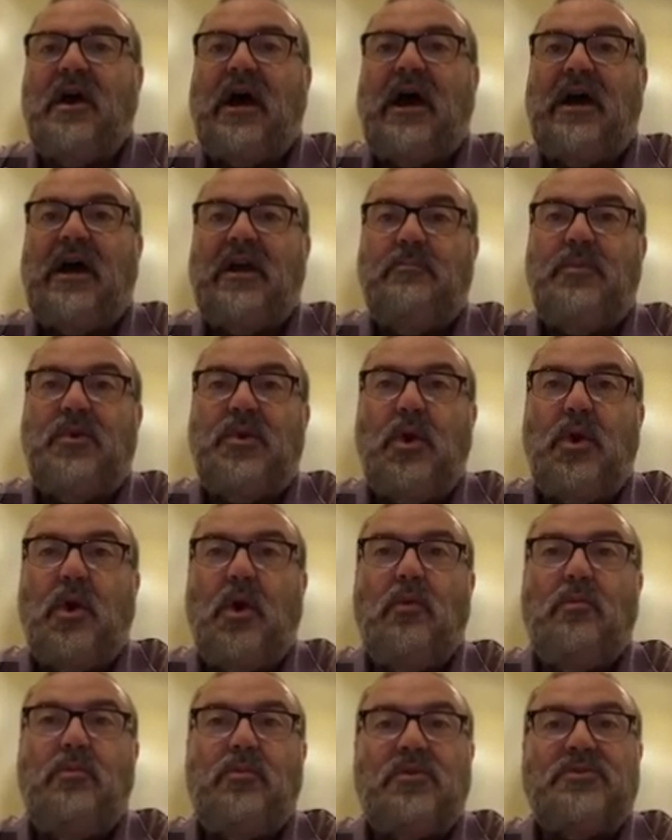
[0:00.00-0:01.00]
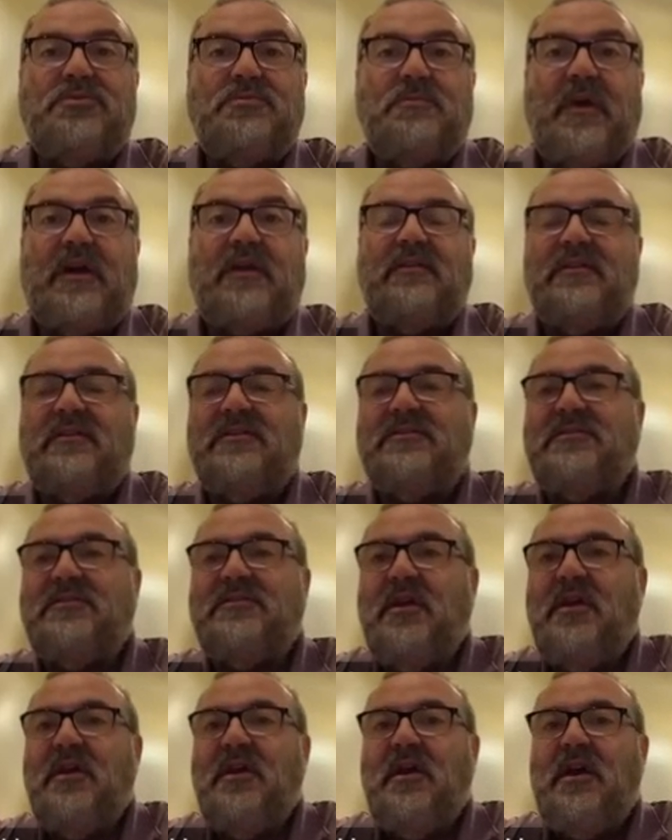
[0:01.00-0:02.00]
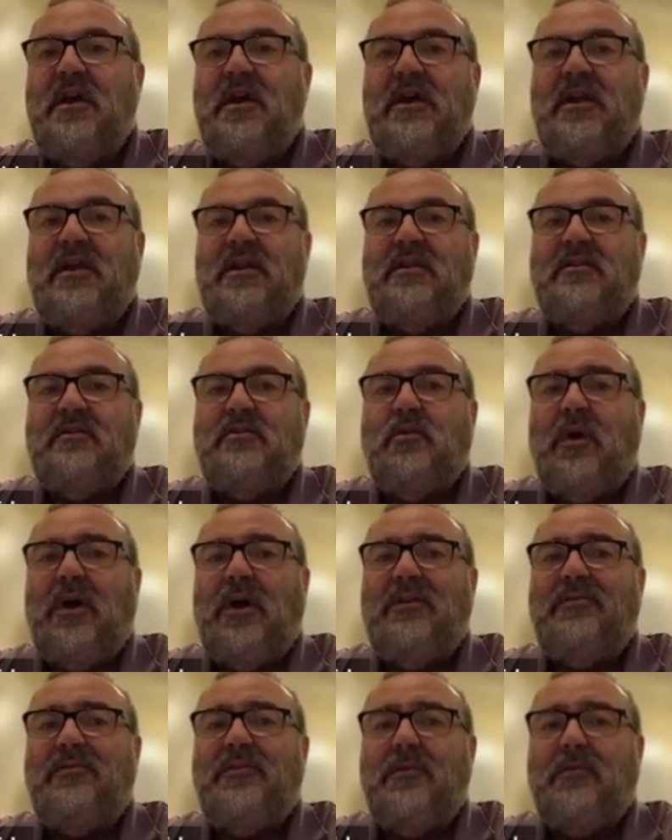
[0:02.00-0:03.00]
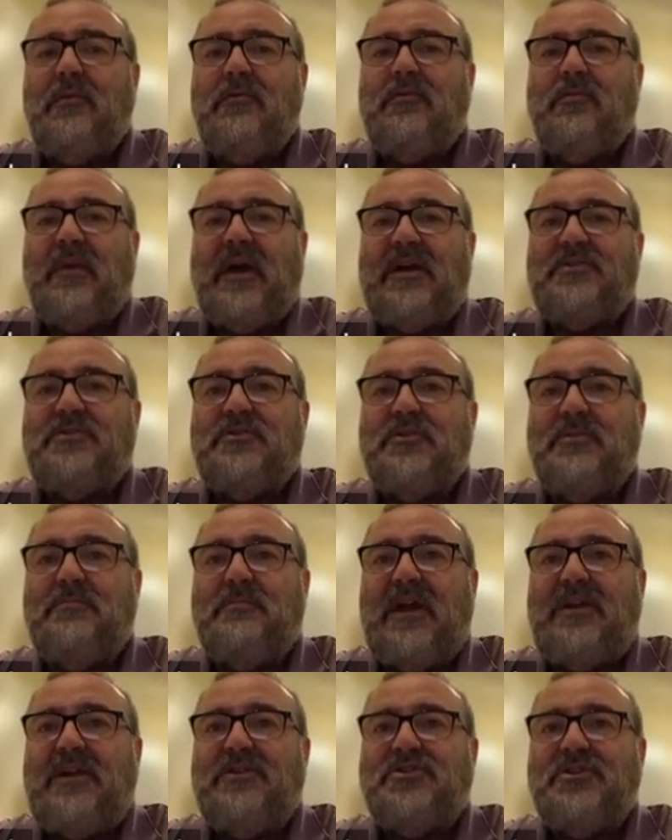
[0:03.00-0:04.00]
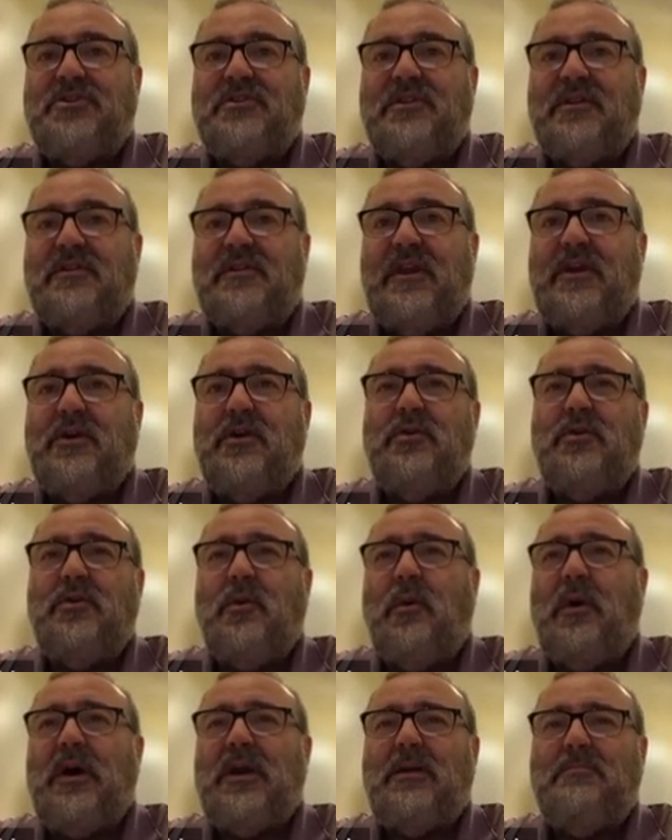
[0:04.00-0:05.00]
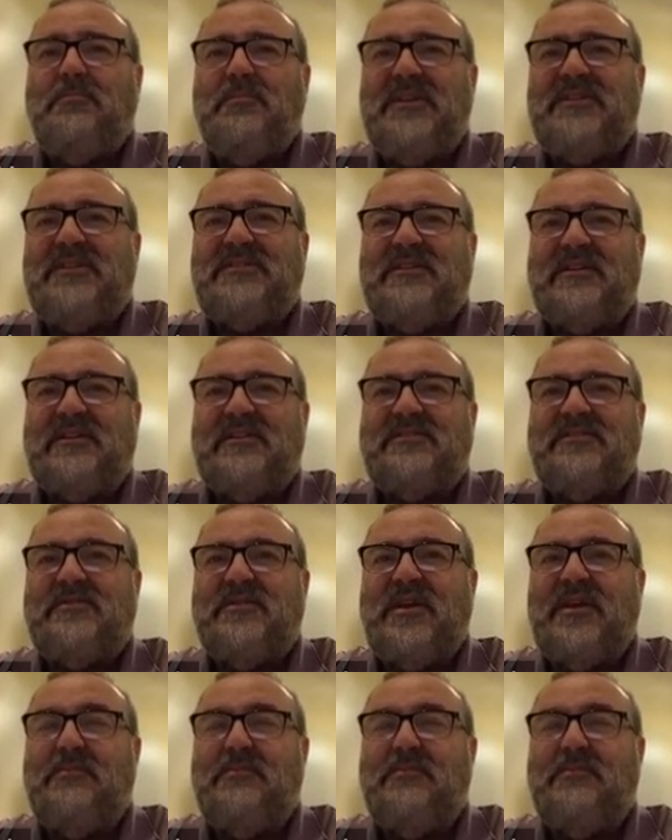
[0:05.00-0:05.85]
IPO prospectus, and quite a few of them actually mentioned that they could go out of business